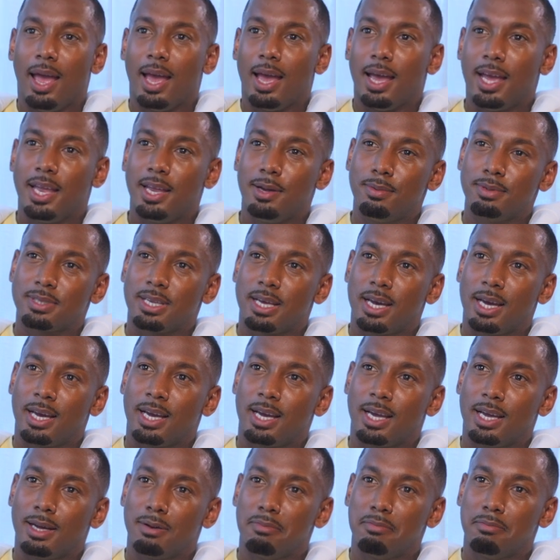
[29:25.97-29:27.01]
And he was
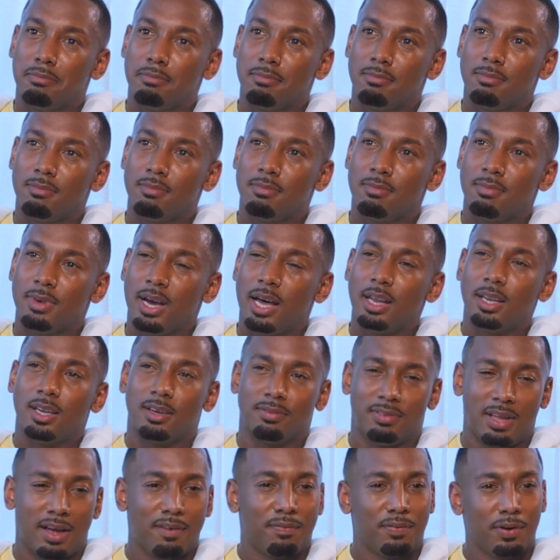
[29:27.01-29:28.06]
like, I
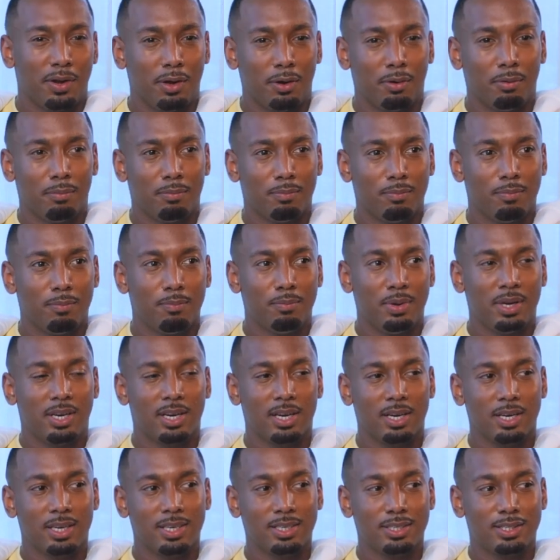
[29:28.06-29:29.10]
love that for you,
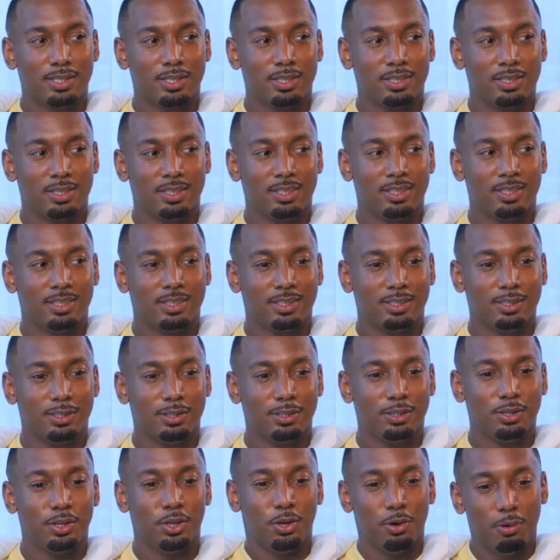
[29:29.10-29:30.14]
because
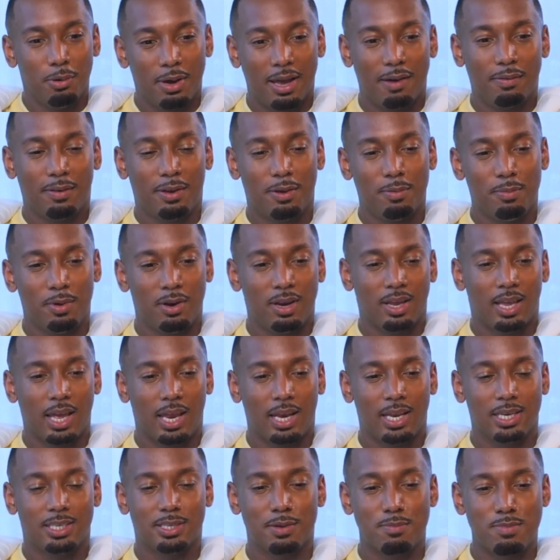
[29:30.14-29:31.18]
you have
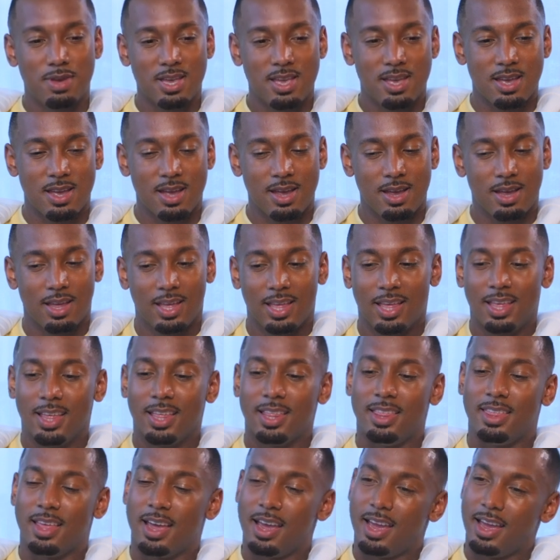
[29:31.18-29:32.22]
communicated to me
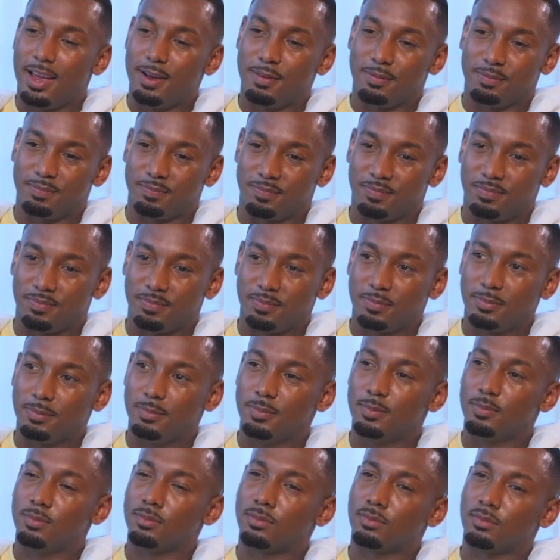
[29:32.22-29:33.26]
that,
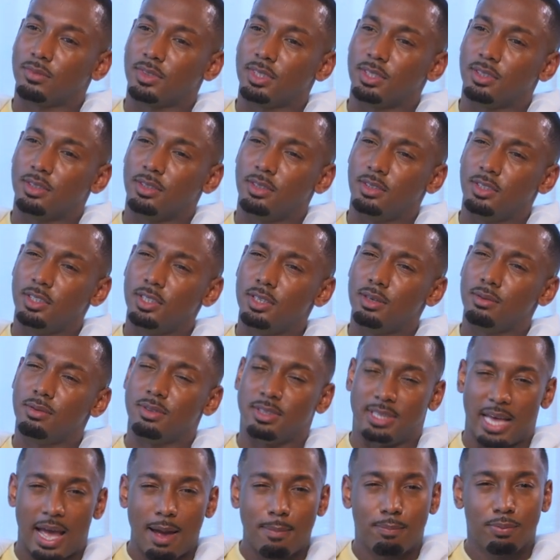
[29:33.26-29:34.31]
you know,
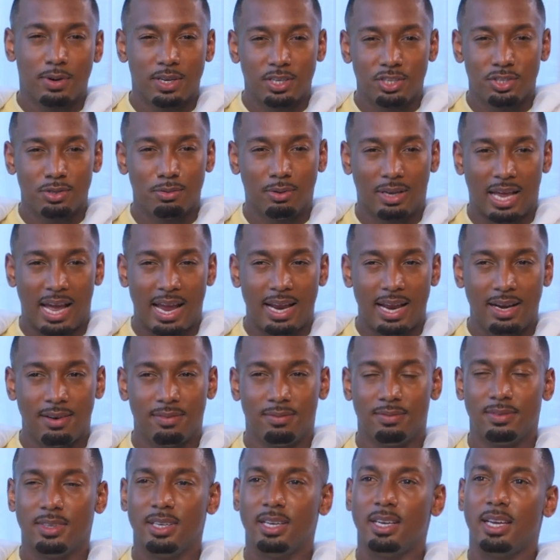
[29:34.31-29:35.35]
that brings you light,
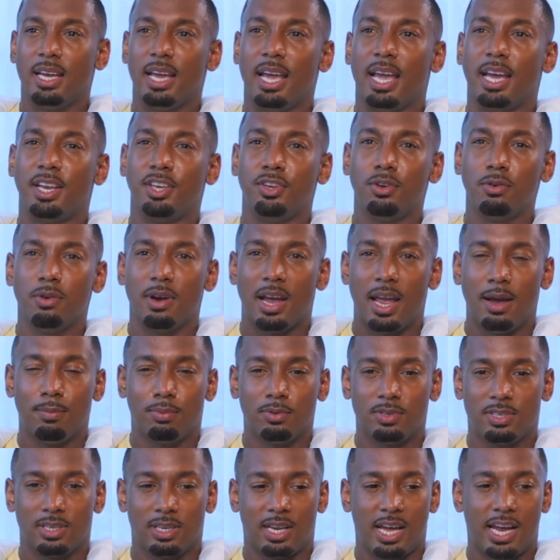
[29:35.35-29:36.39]
and you are
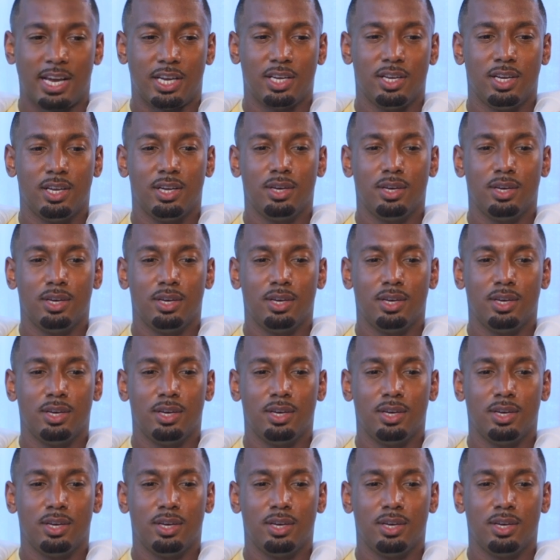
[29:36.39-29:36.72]
able to like